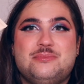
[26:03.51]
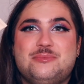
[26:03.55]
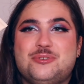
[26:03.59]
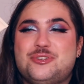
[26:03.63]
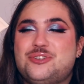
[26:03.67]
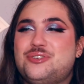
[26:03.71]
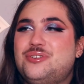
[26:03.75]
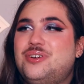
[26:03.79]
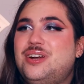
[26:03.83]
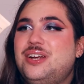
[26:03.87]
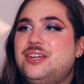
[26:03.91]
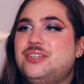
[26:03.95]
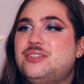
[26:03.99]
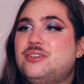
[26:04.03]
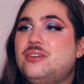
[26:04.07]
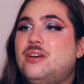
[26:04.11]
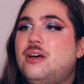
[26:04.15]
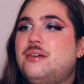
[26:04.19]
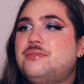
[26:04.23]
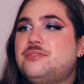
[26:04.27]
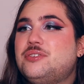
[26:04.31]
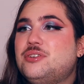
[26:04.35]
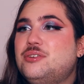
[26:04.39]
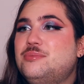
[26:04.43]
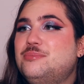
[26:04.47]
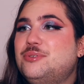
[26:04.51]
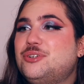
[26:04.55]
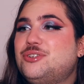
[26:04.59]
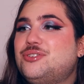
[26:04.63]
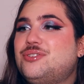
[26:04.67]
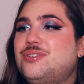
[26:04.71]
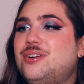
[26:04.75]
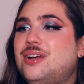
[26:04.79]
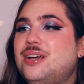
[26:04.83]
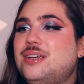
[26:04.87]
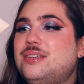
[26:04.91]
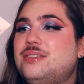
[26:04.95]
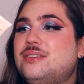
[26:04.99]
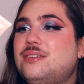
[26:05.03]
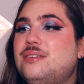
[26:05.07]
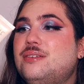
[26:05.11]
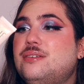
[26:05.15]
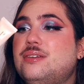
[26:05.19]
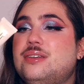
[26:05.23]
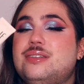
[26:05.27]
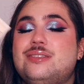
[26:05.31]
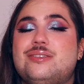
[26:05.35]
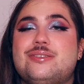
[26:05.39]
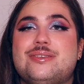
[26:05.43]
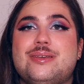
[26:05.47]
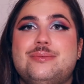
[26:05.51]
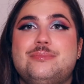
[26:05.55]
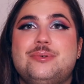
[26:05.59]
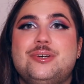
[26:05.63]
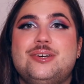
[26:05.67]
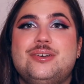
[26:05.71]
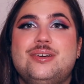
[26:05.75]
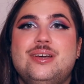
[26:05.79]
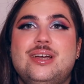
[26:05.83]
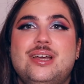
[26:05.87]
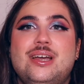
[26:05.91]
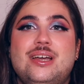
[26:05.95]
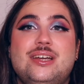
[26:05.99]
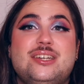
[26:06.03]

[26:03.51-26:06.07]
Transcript: moisturizer after a moisturizer in summer.